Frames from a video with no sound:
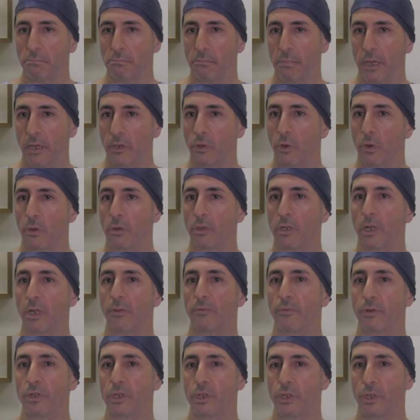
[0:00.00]
and not
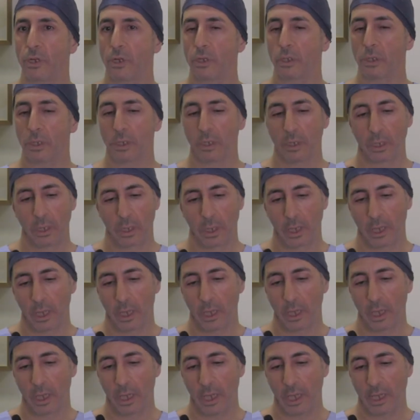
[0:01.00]
deliver a shock?
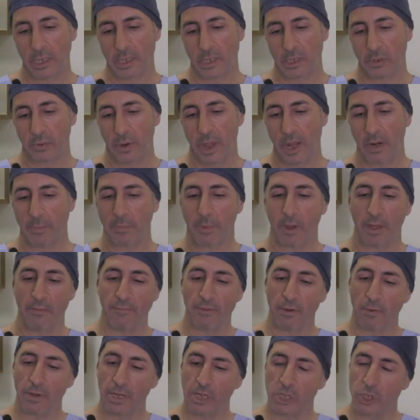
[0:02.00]
It's surrounded by a
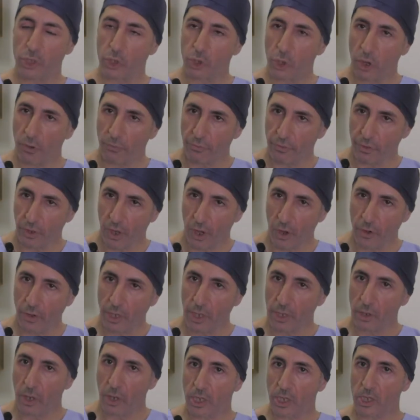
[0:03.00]
very soft
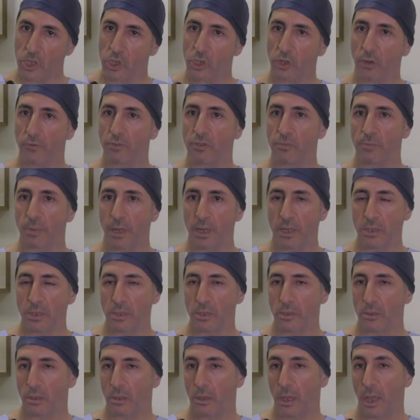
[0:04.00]
coating, a soft sponge,